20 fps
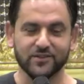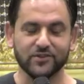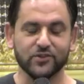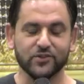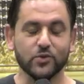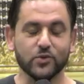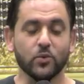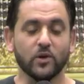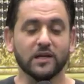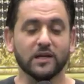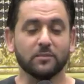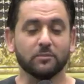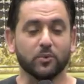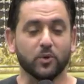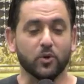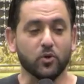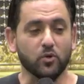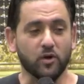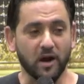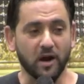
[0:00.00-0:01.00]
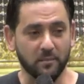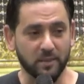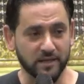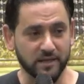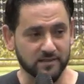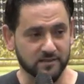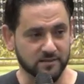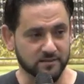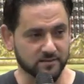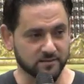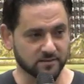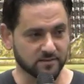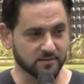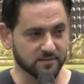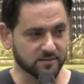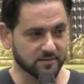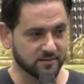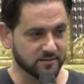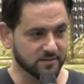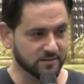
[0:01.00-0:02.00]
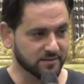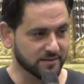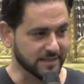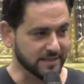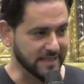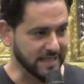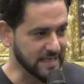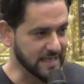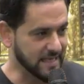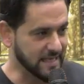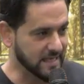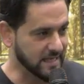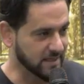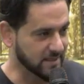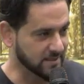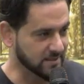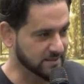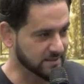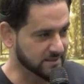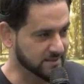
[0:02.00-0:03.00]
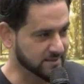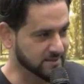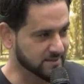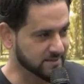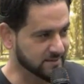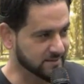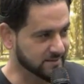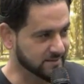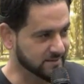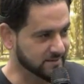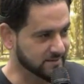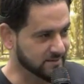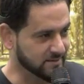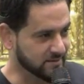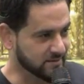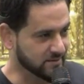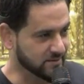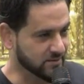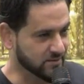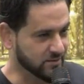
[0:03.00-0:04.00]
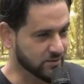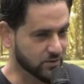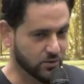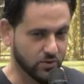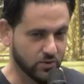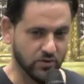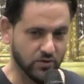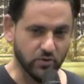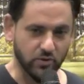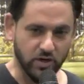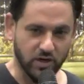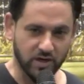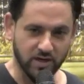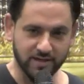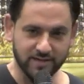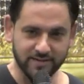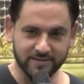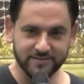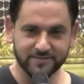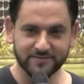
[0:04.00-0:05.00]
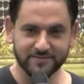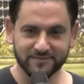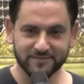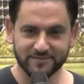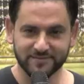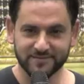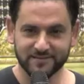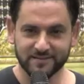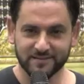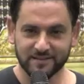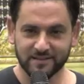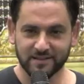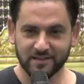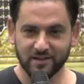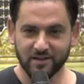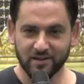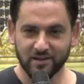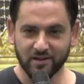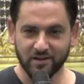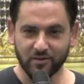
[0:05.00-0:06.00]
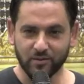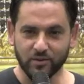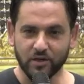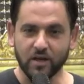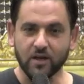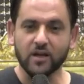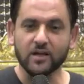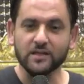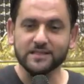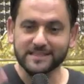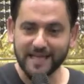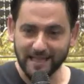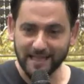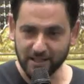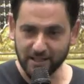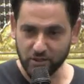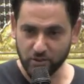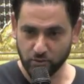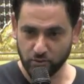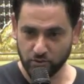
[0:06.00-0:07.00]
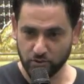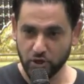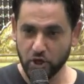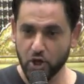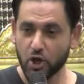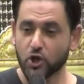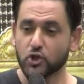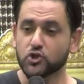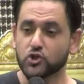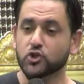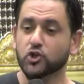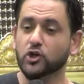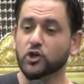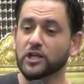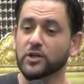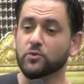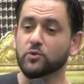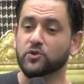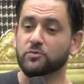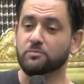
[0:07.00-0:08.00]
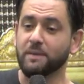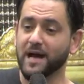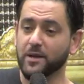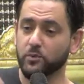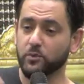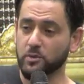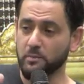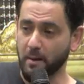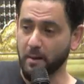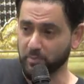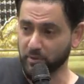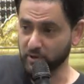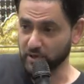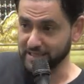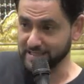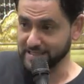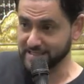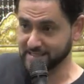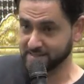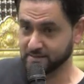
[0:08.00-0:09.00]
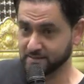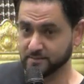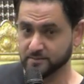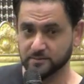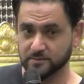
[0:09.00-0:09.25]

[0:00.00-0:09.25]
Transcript: do you want to program it to Kiki or the Quran? When Allah is telling you, surely with my remembrance,